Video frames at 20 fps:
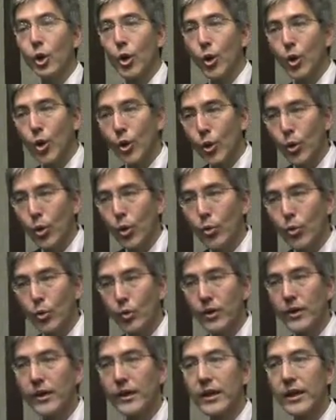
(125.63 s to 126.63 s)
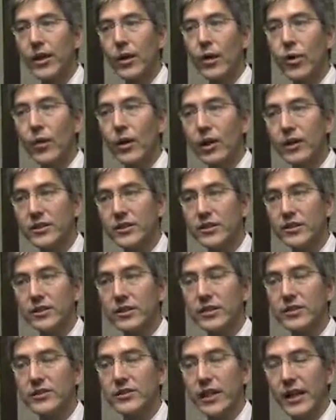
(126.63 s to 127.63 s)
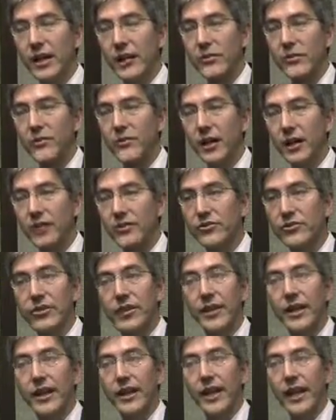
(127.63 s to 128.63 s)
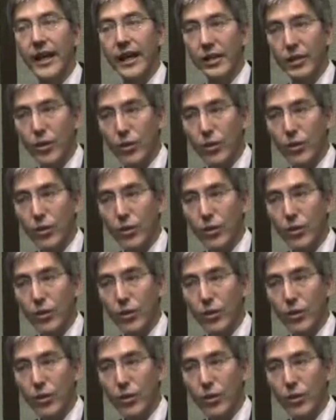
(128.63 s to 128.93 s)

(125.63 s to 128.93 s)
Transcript: who would go on to sustain response and